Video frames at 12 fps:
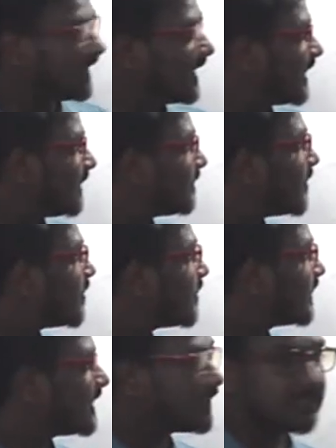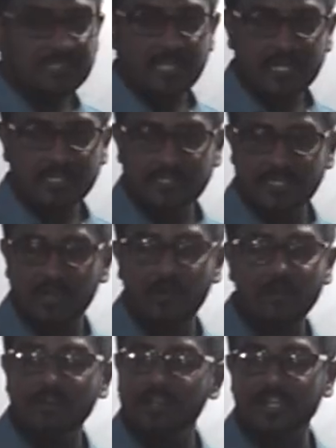but keyboard is not the
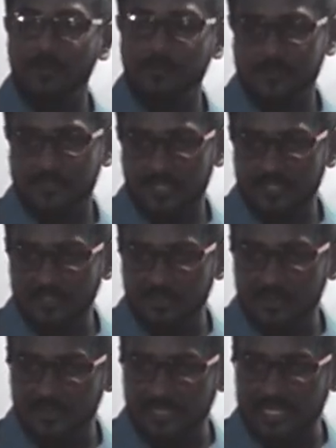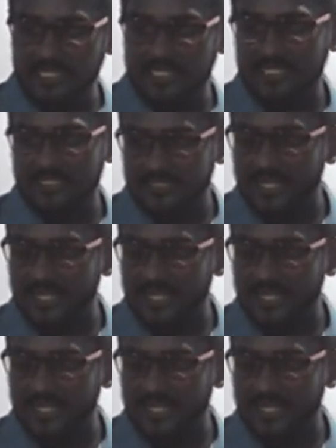only option you need